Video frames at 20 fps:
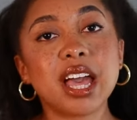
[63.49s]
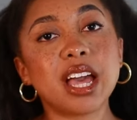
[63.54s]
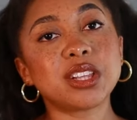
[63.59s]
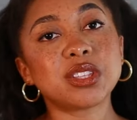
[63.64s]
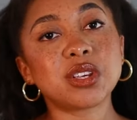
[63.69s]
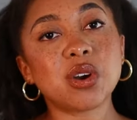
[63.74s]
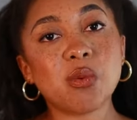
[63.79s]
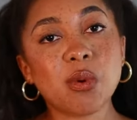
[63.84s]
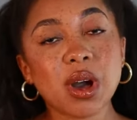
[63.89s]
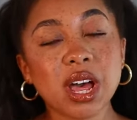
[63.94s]

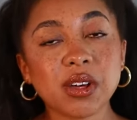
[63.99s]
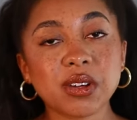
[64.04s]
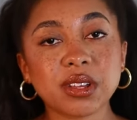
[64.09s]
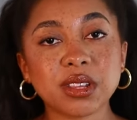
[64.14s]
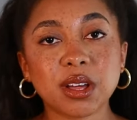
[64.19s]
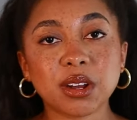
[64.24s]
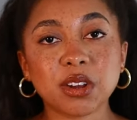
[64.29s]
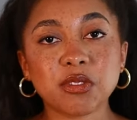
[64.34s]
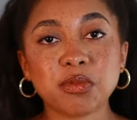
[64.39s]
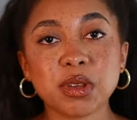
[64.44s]
And so while a
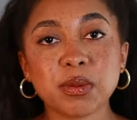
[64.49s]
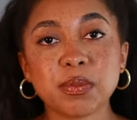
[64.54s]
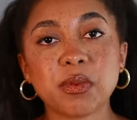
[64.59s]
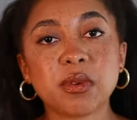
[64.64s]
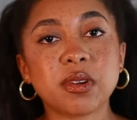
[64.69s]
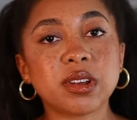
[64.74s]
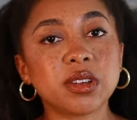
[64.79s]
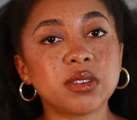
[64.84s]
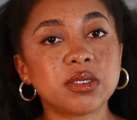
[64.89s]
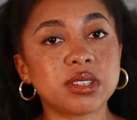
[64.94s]
lot of
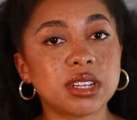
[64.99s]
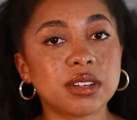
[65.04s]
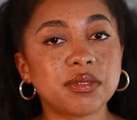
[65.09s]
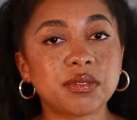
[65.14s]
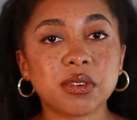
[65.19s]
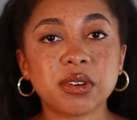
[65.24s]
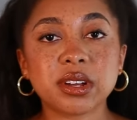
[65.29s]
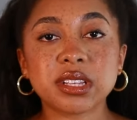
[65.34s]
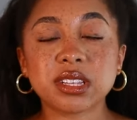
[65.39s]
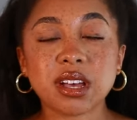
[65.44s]
people were using
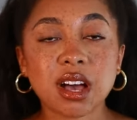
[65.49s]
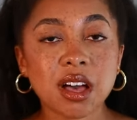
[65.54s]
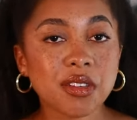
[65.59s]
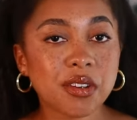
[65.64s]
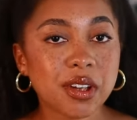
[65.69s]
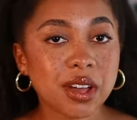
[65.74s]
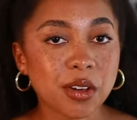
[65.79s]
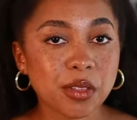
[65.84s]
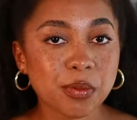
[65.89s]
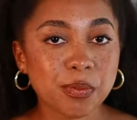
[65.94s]
it for its
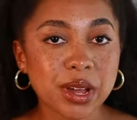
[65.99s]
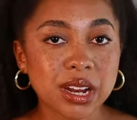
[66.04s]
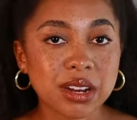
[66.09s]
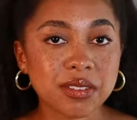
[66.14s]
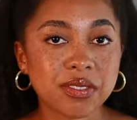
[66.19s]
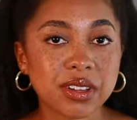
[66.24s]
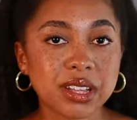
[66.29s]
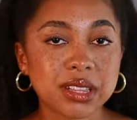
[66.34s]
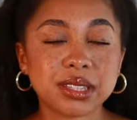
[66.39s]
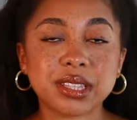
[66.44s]
other health
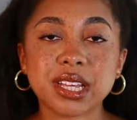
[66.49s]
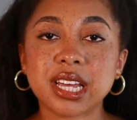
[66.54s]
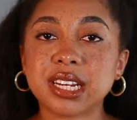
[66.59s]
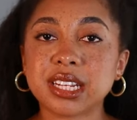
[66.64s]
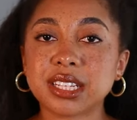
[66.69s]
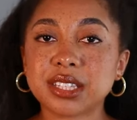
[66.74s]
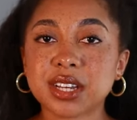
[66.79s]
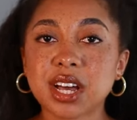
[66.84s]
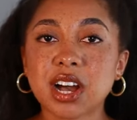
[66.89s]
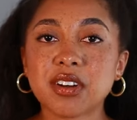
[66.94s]
benefits, they
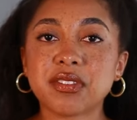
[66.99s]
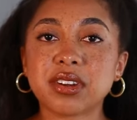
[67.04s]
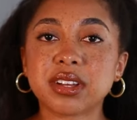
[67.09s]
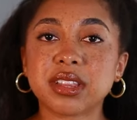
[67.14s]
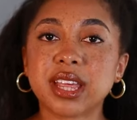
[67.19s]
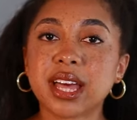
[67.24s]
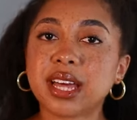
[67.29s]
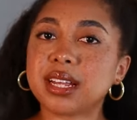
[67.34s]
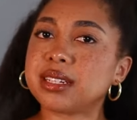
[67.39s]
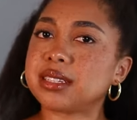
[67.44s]

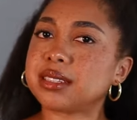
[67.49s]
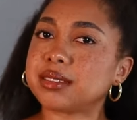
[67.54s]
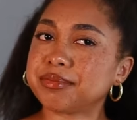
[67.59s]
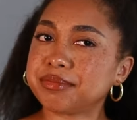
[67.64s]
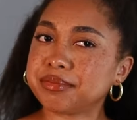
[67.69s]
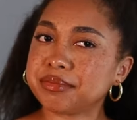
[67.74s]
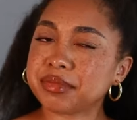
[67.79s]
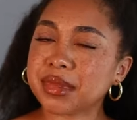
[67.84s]
discovered that